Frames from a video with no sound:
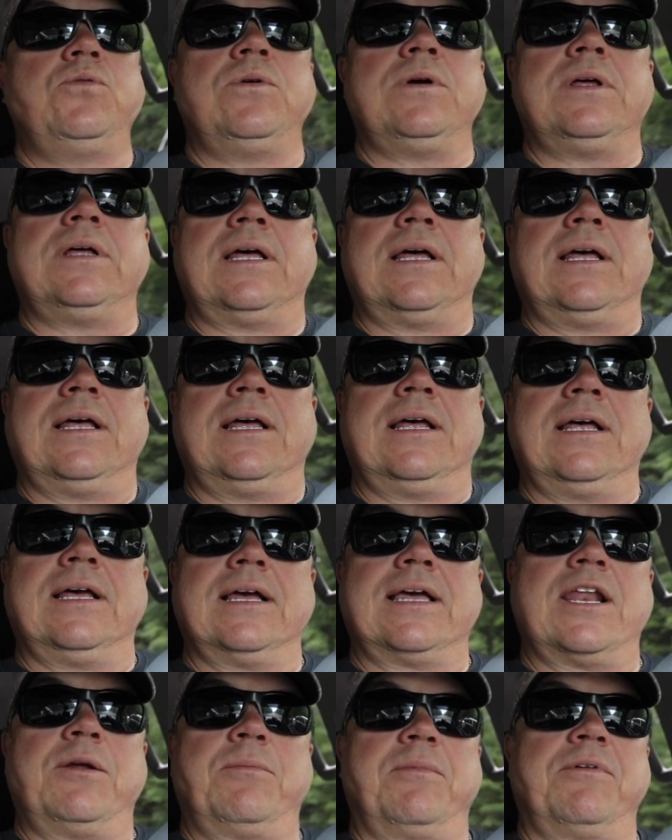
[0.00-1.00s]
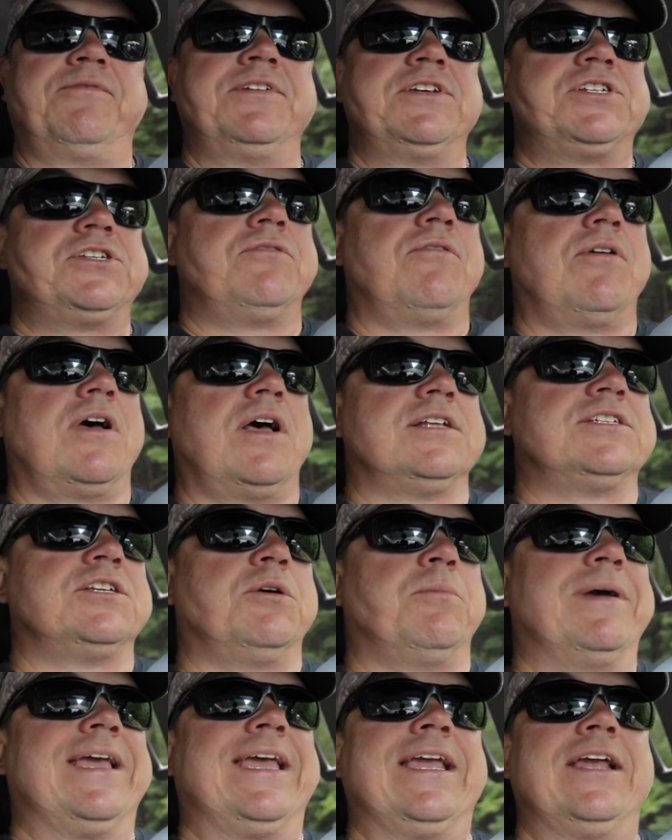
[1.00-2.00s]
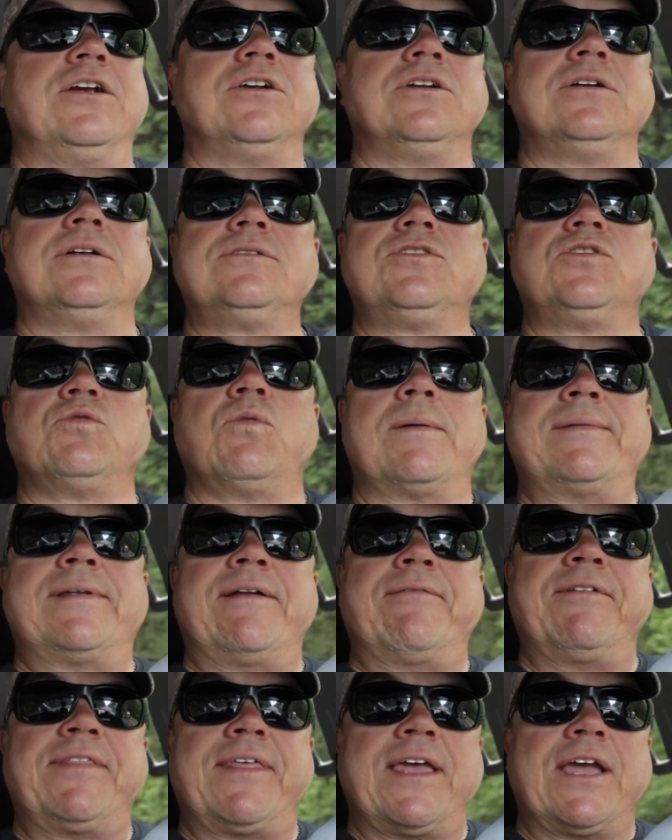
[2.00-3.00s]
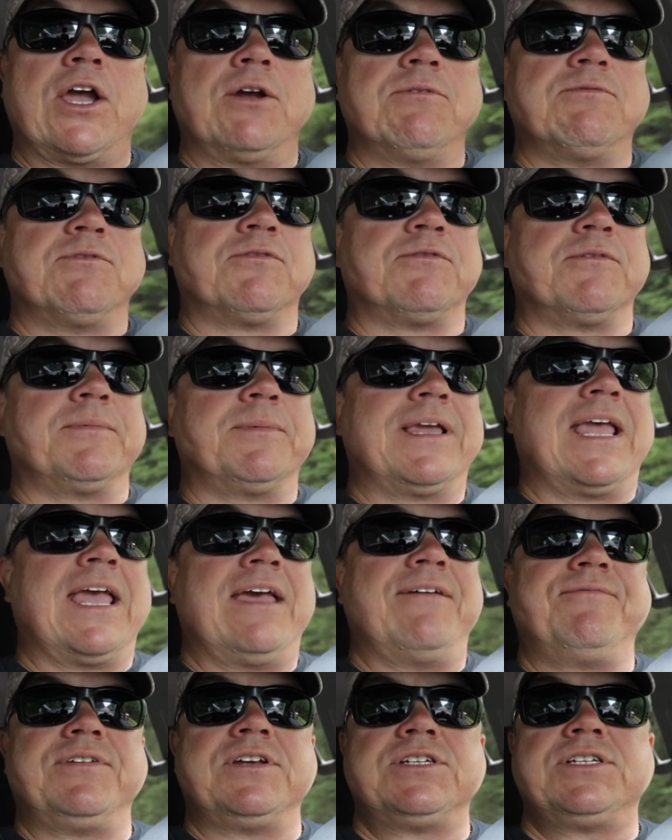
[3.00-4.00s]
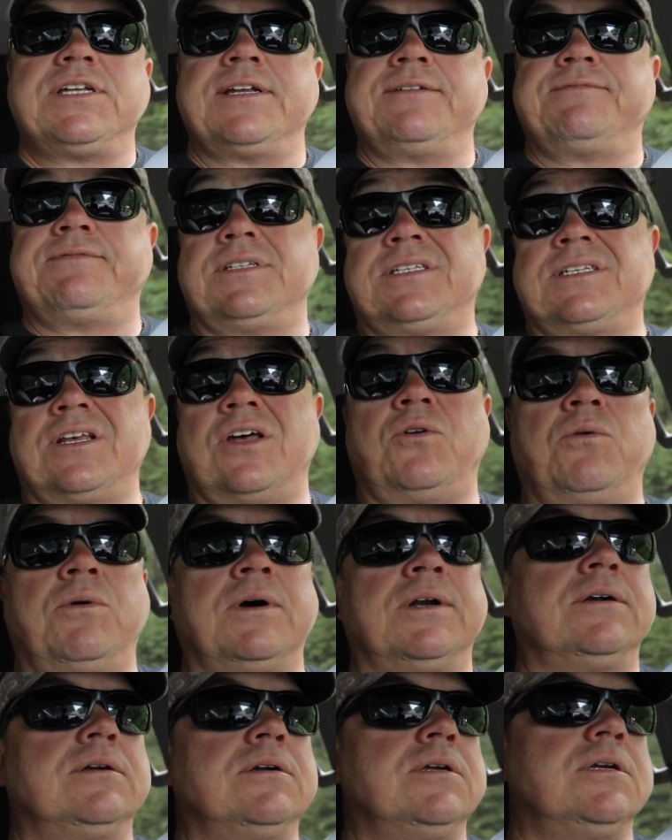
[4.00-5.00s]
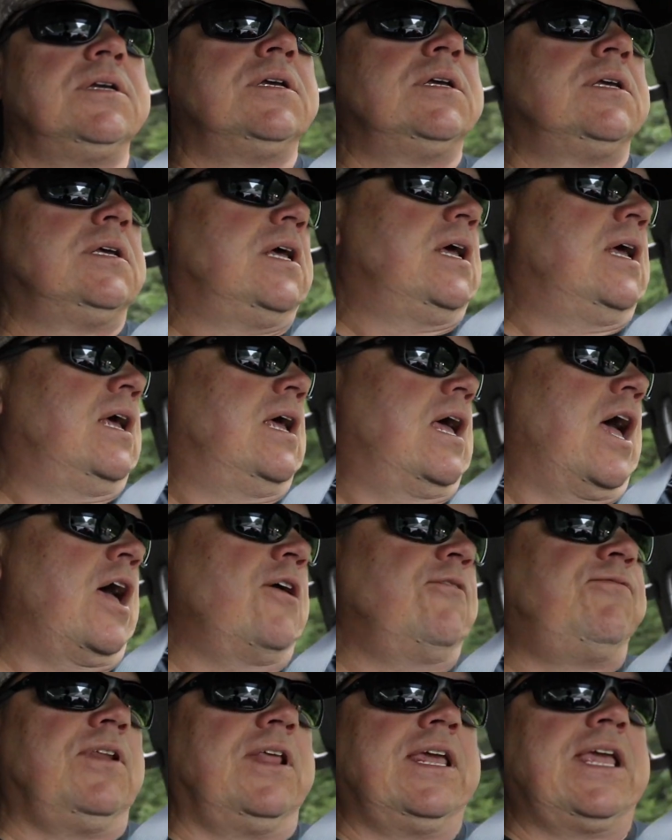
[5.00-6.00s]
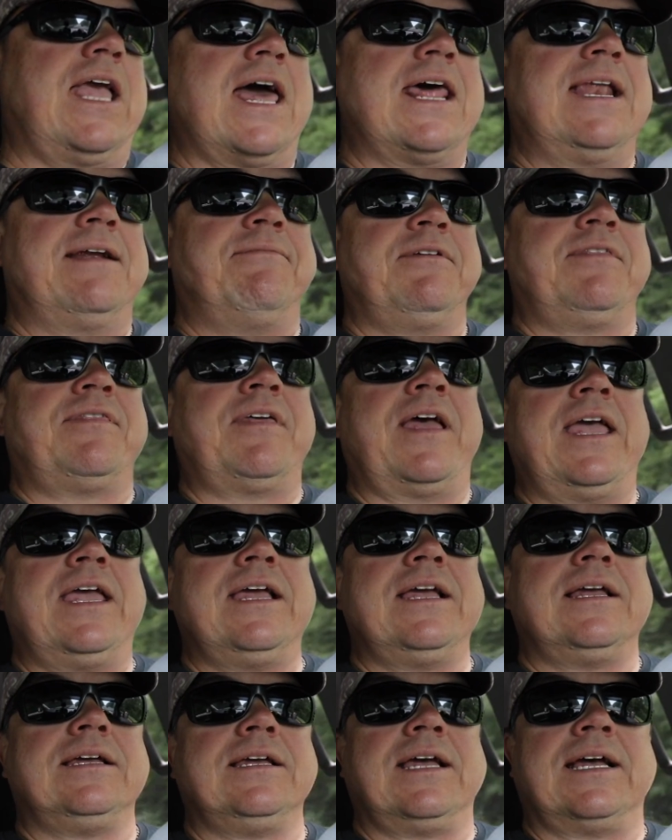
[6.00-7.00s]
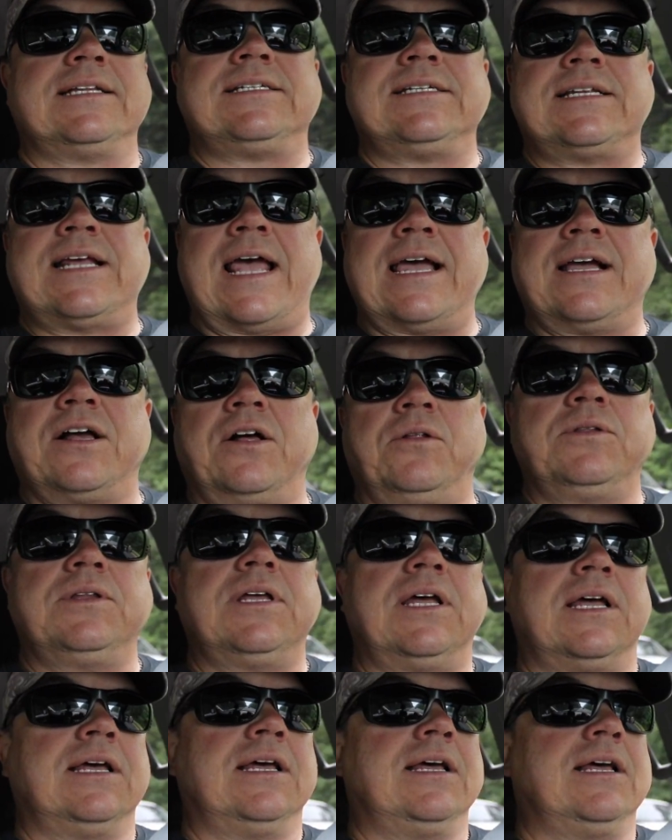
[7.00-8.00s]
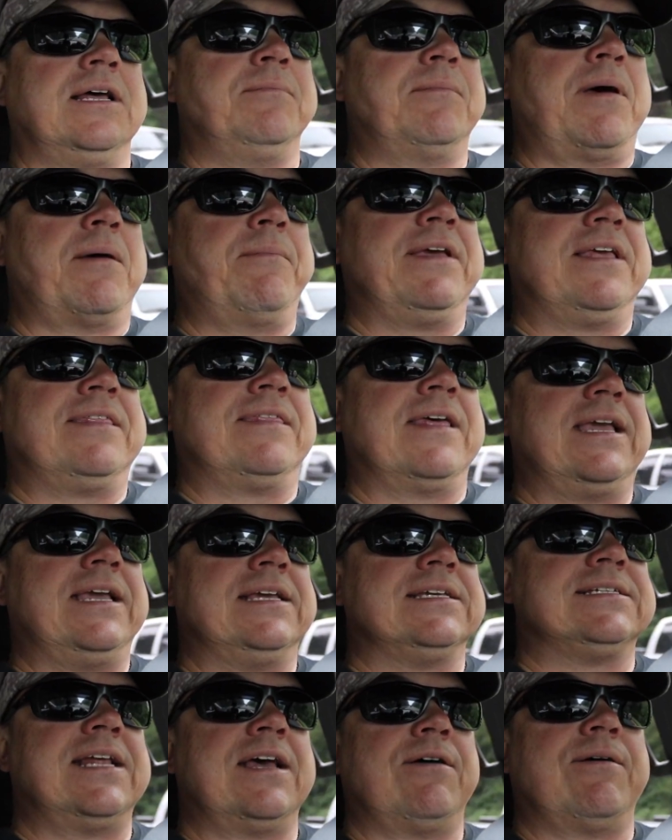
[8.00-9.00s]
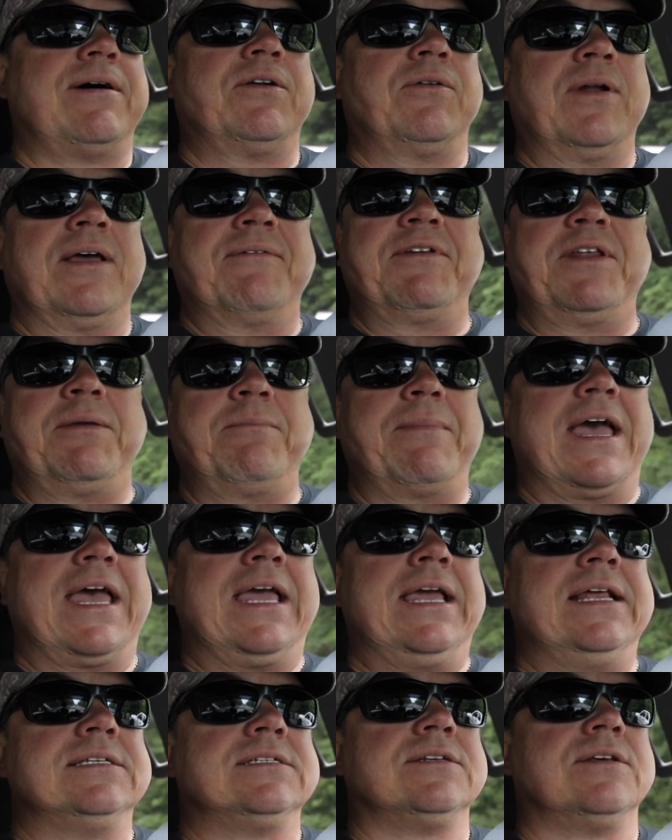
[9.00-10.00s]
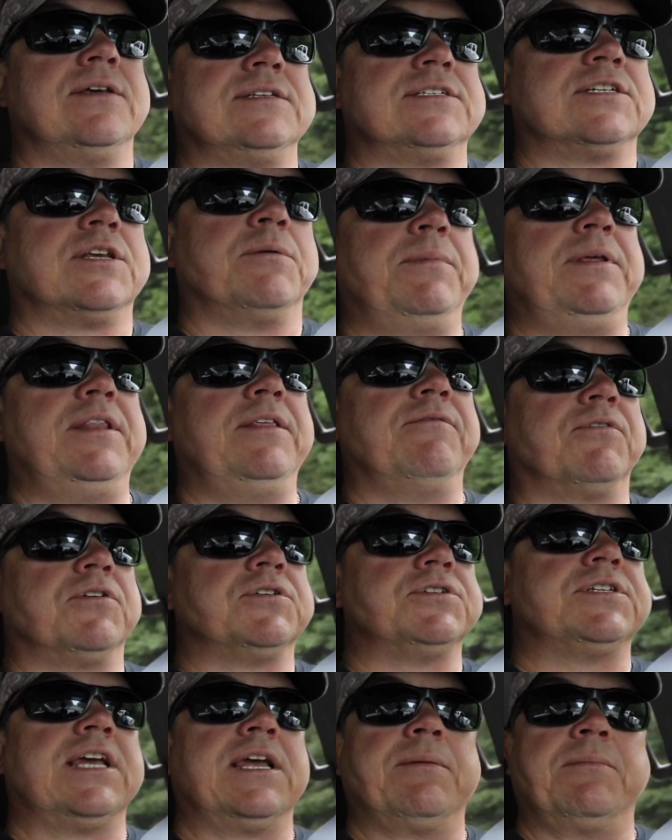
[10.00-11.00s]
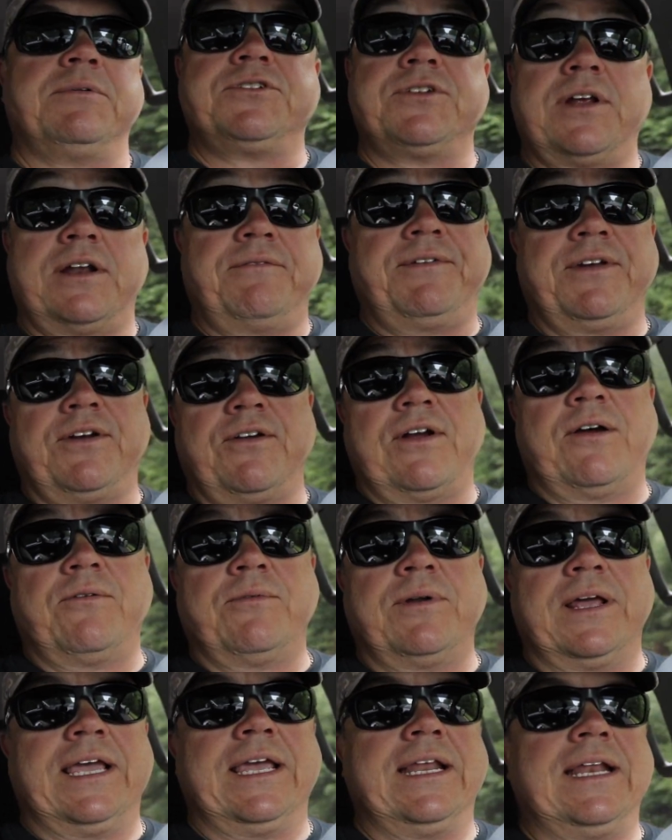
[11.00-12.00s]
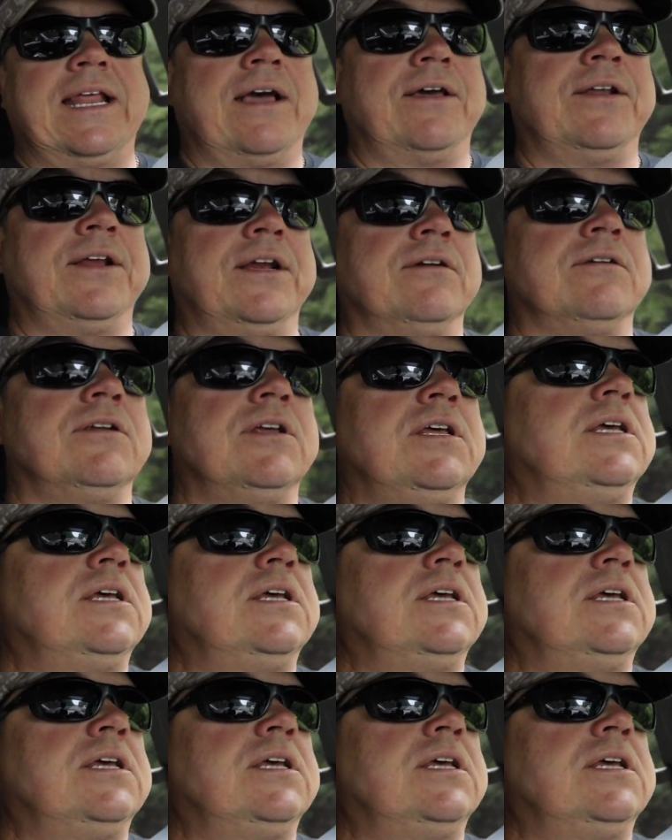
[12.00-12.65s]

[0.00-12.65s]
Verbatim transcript: Uh, I uh, got all my fishing rods, all my gear, swapped everything over from the catfish stuff to saltwater hopefully got everything. Got the tackle. Uh, my big thing is now I don't have any bait, so it's going to be the first thing I'm going to try to figure out when I get down here.